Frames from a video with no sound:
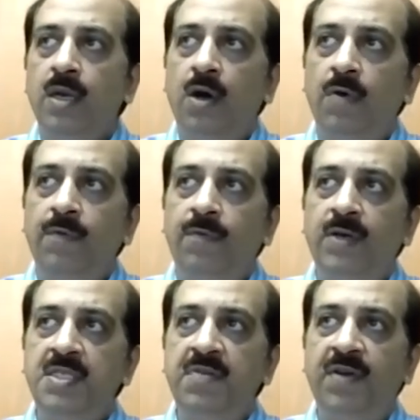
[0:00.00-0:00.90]
Now,
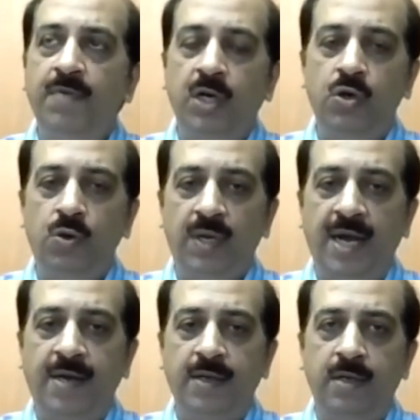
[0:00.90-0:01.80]
first, if I were to look
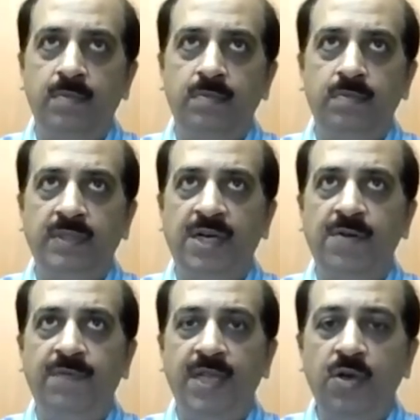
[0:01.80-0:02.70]
at a set
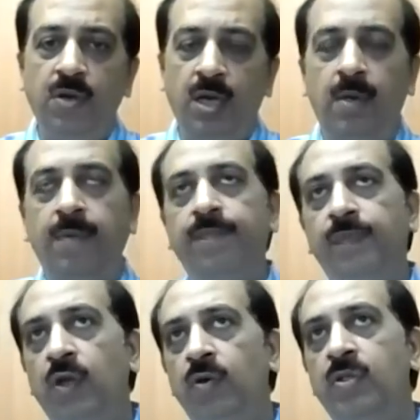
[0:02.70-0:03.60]
of
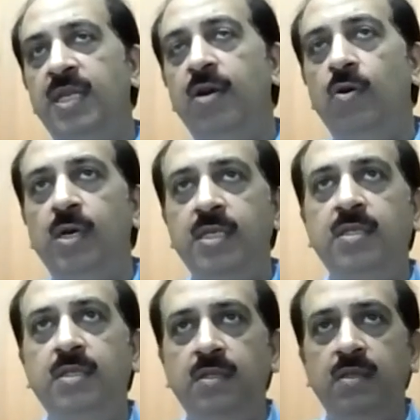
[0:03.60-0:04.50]
stakeholders
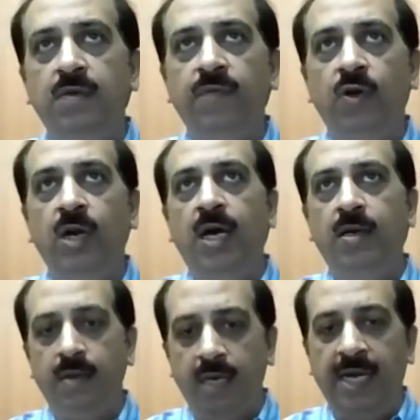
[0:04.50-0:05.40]
for our
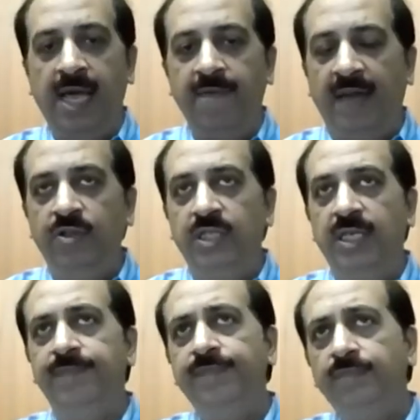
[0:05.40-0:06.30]
entire value
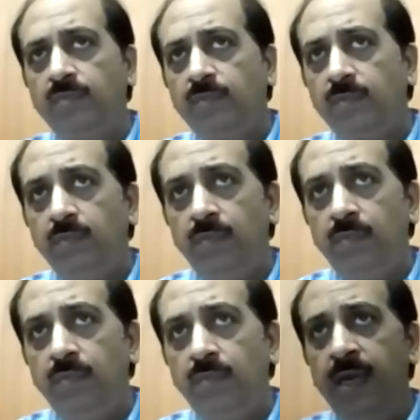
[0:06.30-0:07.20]
chain
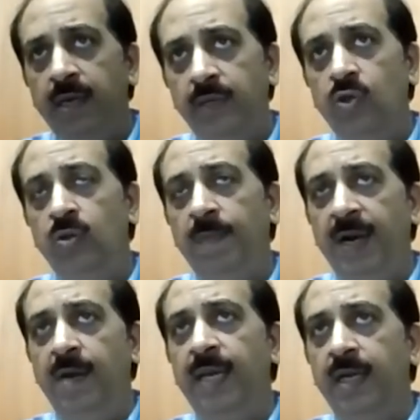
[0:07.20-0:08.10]
through the
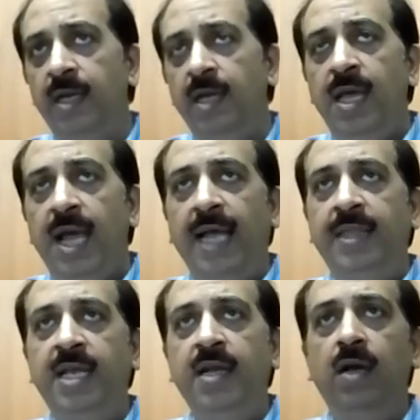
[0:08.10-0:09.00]
pandemic, I
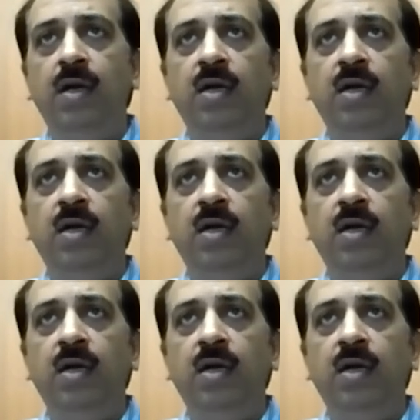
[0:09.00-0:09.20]
think